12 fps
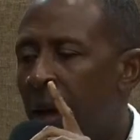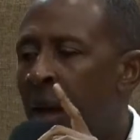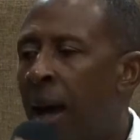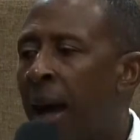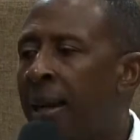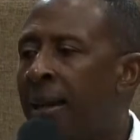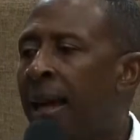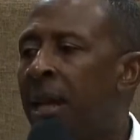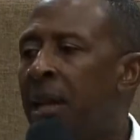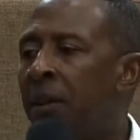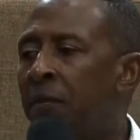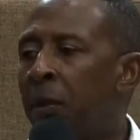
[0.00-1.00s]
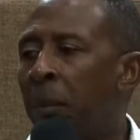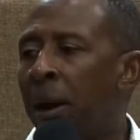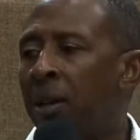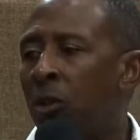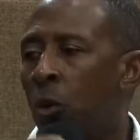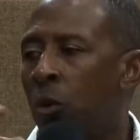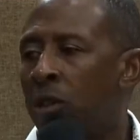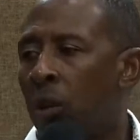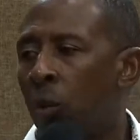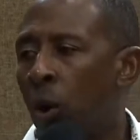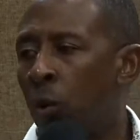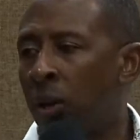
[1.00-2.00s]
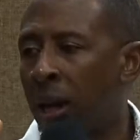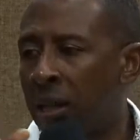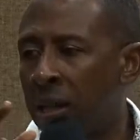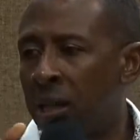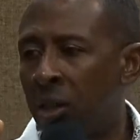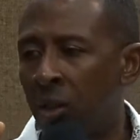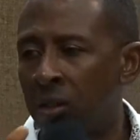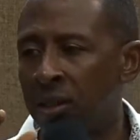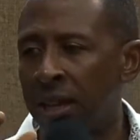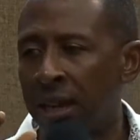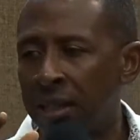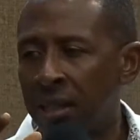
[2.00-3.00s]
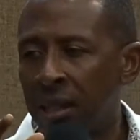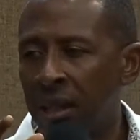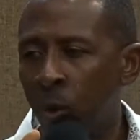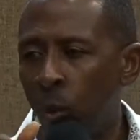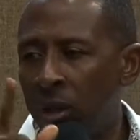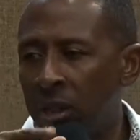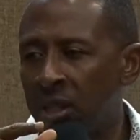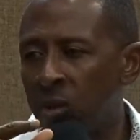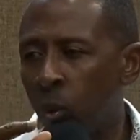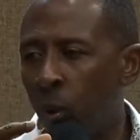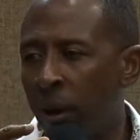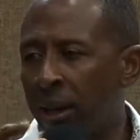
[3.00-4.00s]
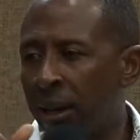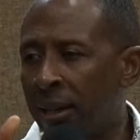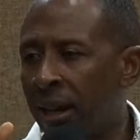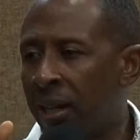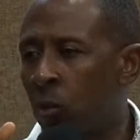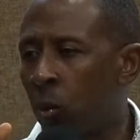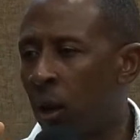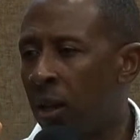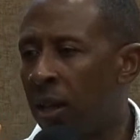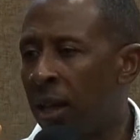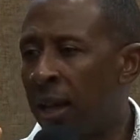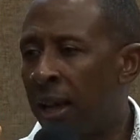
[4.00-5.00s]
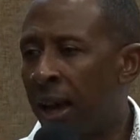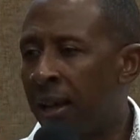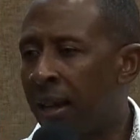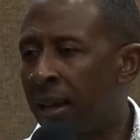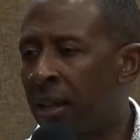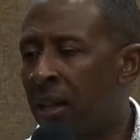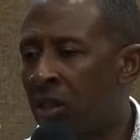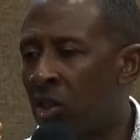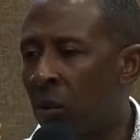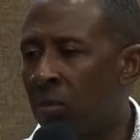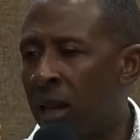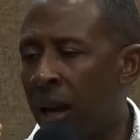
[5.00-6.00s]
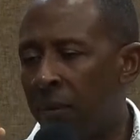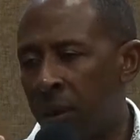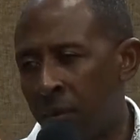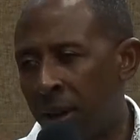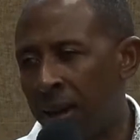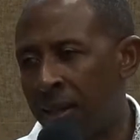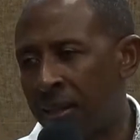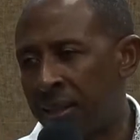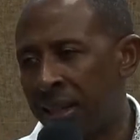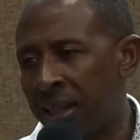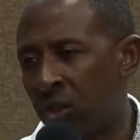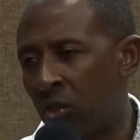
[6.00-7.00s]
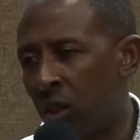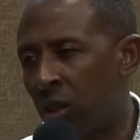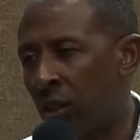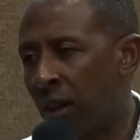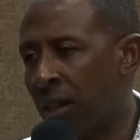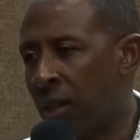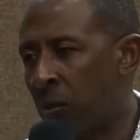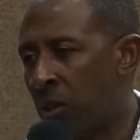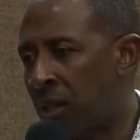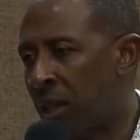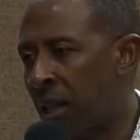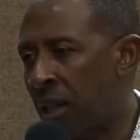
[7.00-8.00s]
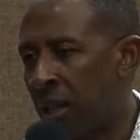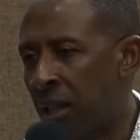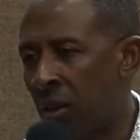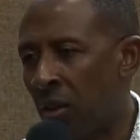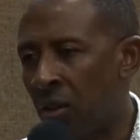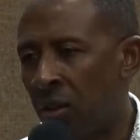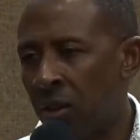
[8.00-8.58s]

And then if the man goes around and he does that with this woman and that one, and then sometimes them kind of slick to, you know, and them will say, you know,